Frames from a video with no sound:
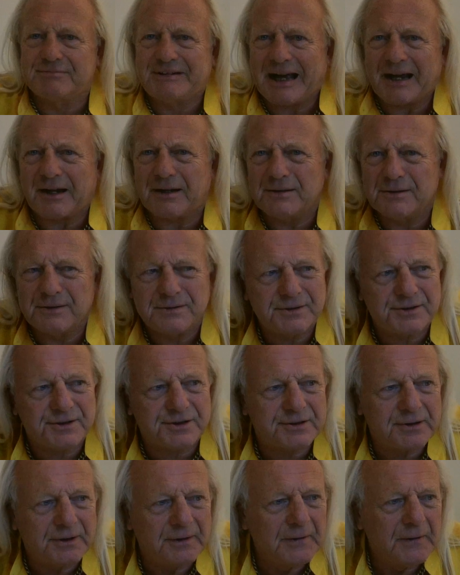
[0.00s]

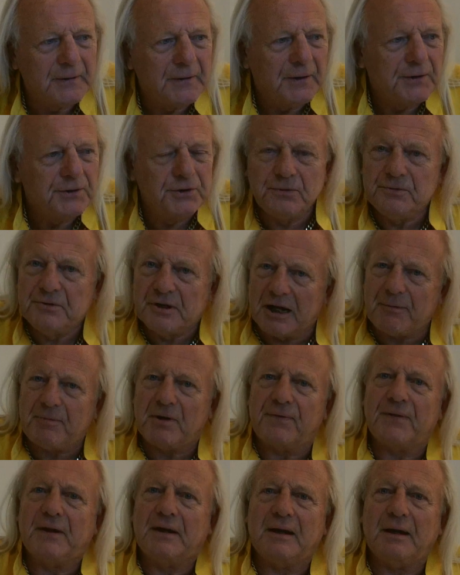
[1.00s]
daggers, you name
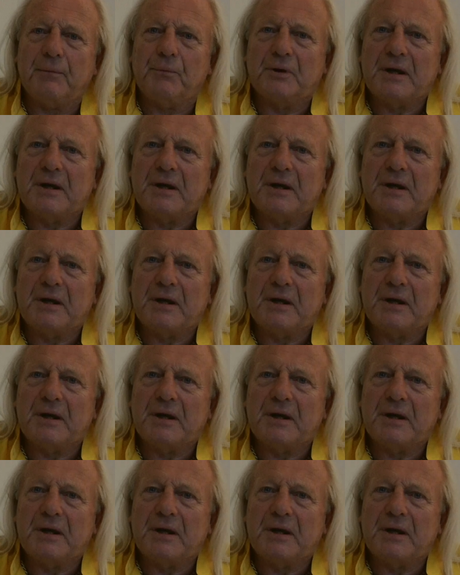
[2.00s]
it.